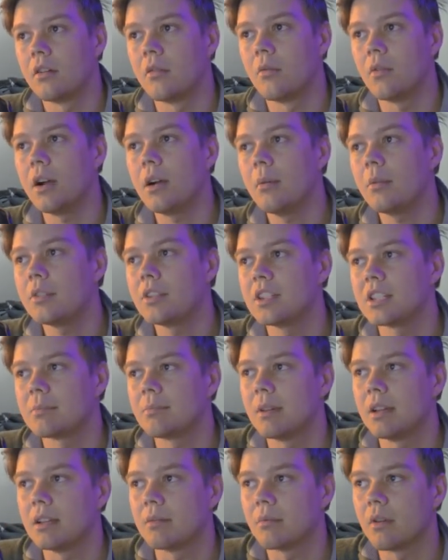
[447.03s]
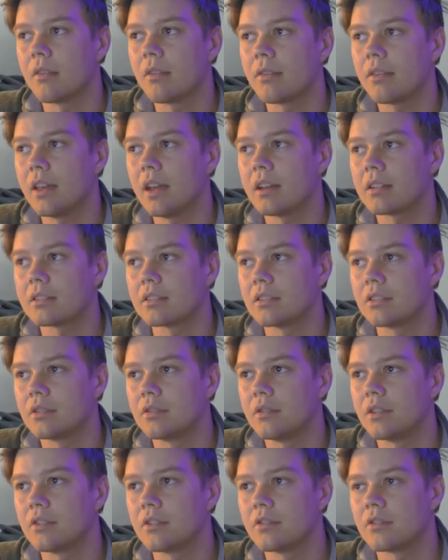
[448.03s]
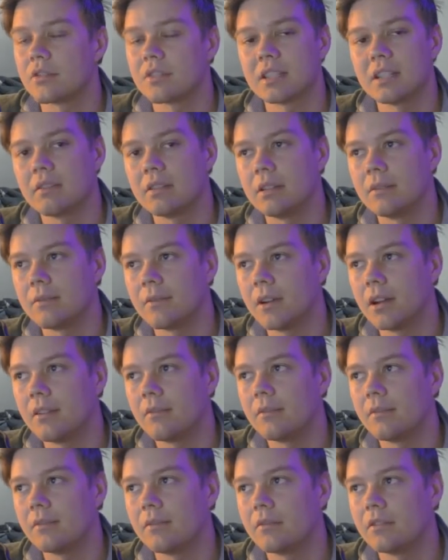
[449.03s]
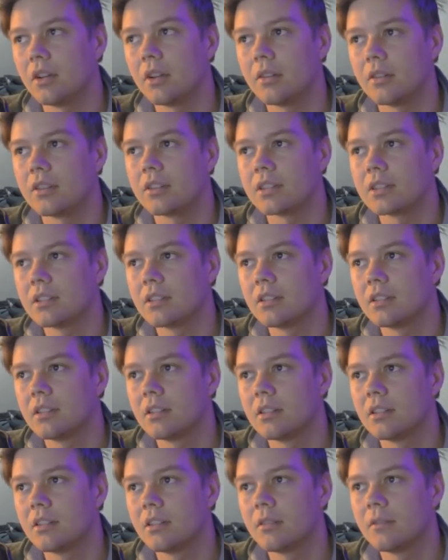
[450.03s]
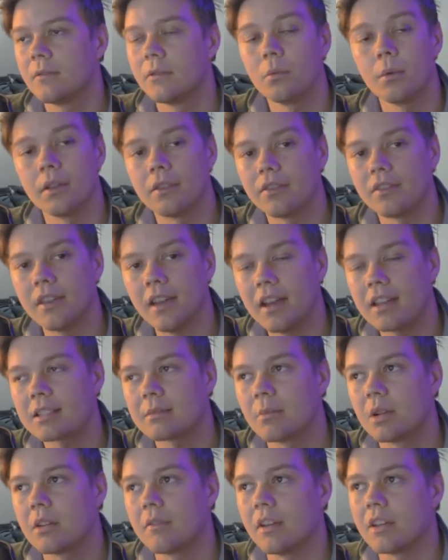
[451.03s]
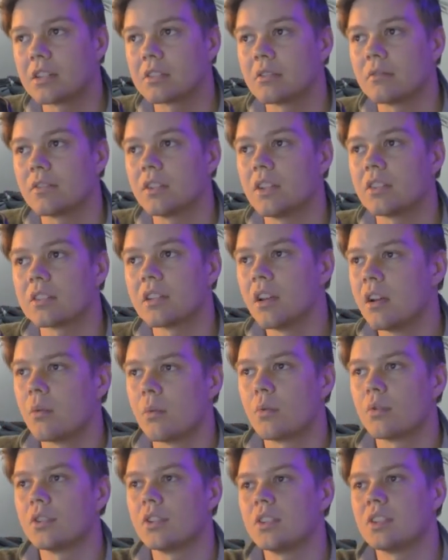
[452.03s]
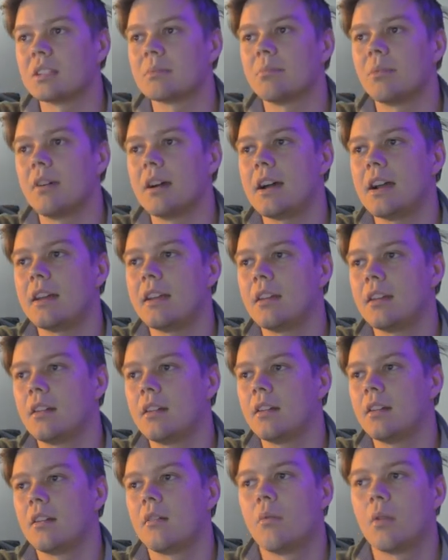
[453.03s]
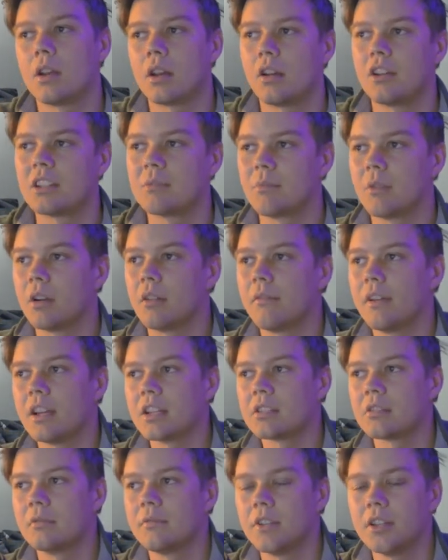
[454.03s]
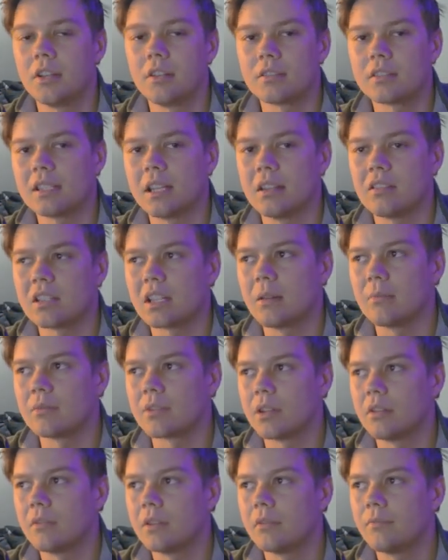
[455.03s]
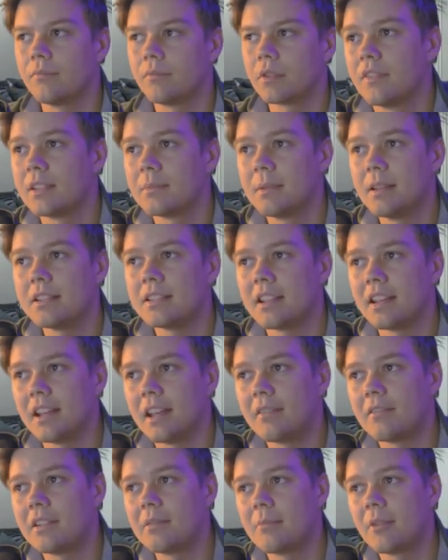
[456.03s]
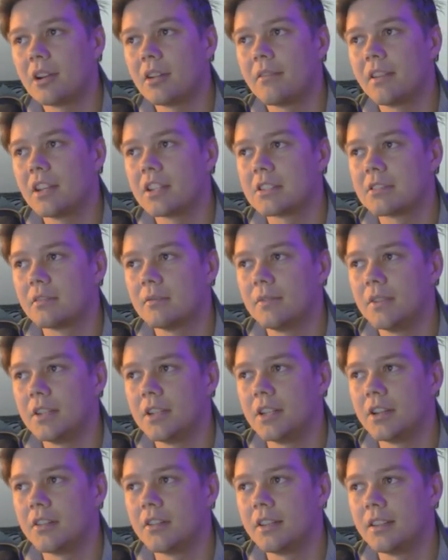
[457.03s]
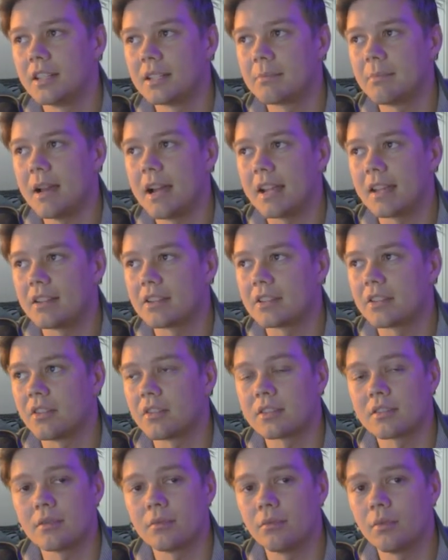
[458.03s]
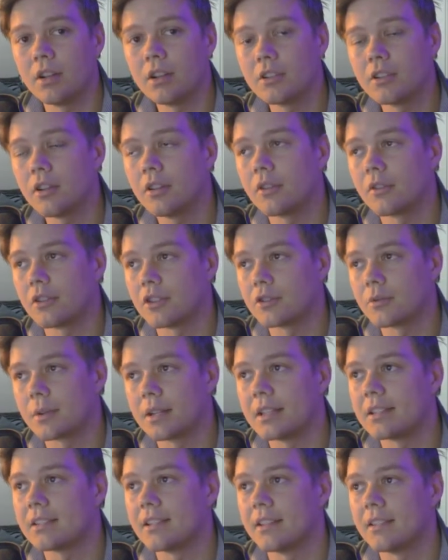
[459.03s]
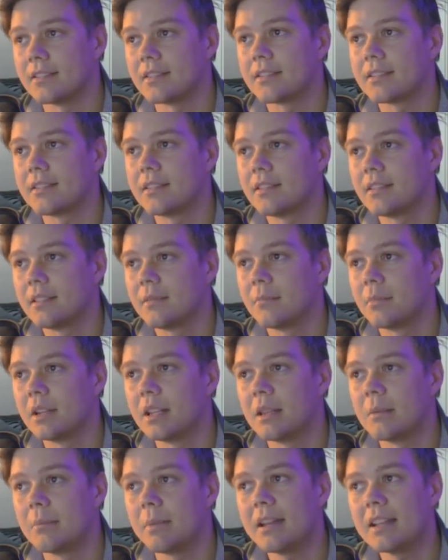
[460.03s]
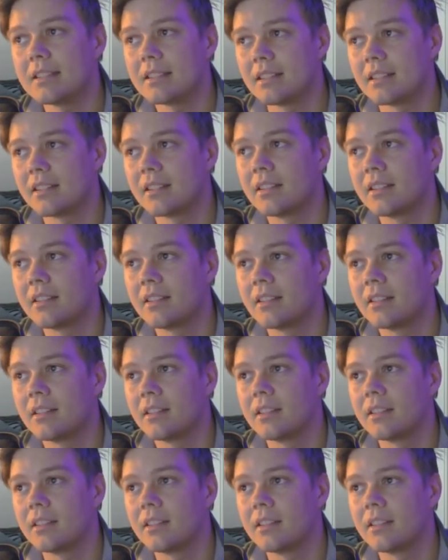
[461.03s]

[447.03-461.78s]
why would you spend $1,275 for 1,000 motivational videos? Wouldn't you just buy 100 motivational videos 10 times over? This means that every motivational video in this package costs $1.20. But in the basic,